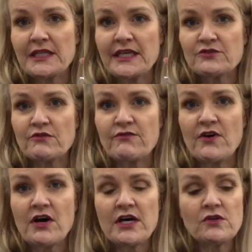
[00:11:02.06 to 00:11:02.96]
my electric
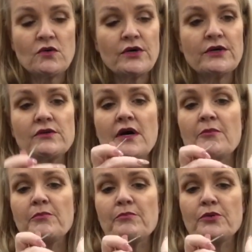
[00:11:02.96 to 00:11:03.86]
file oil, I
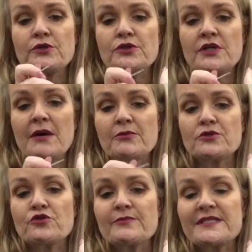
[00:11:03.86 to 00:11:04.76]
put a couple
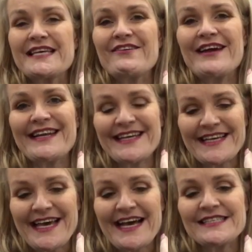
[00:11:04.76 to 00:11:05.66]
of drops there and it
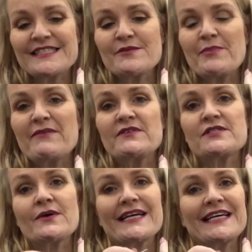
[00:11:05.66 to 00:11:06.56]
acts as a buffer
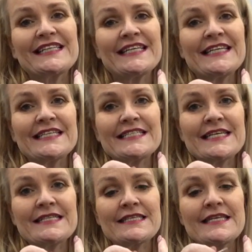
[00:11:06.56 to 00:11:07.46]
so I can clean
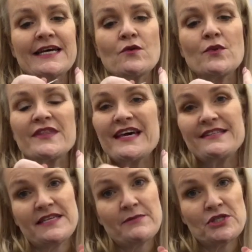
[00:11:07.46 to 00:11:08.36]
underneath the nail
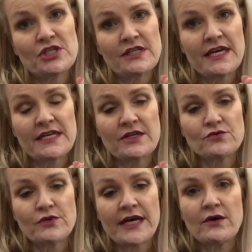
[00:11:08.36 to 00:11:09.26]
without damaging that
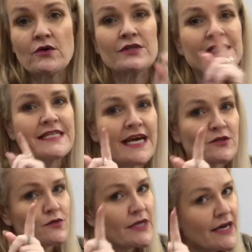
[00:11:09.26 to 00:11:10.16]
natural nail, because
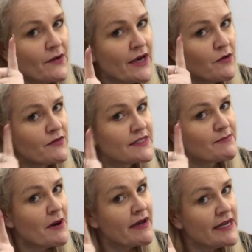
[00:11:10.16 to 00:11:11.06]
natural nail health
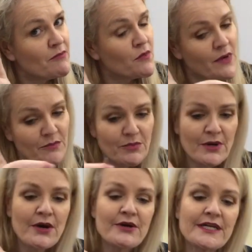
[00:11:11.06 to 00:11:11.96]
is my #1
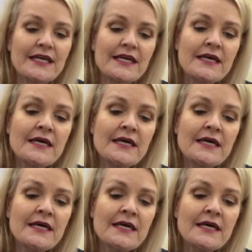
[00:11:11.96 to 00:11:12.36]
priority.